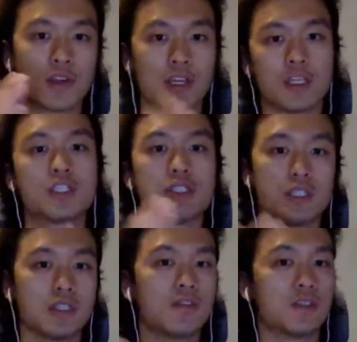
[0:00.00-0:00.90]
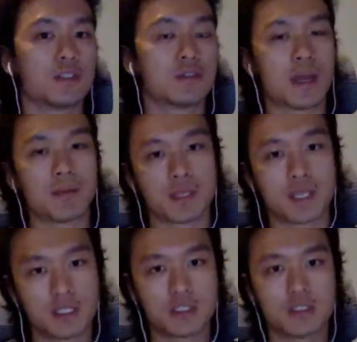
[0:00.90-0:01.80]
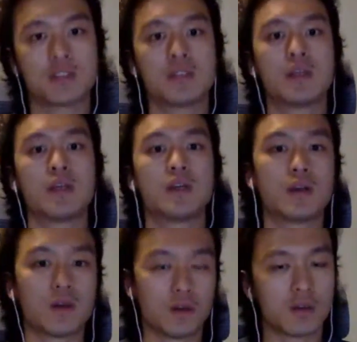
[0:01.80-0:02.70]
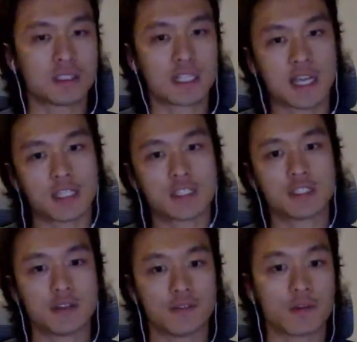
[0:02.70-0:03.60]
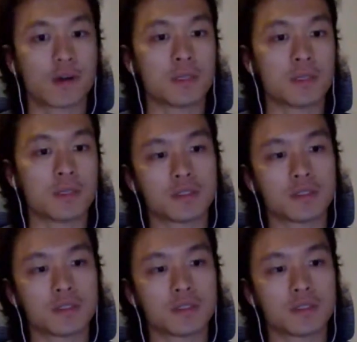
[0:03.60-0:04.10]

each individual application or / environment.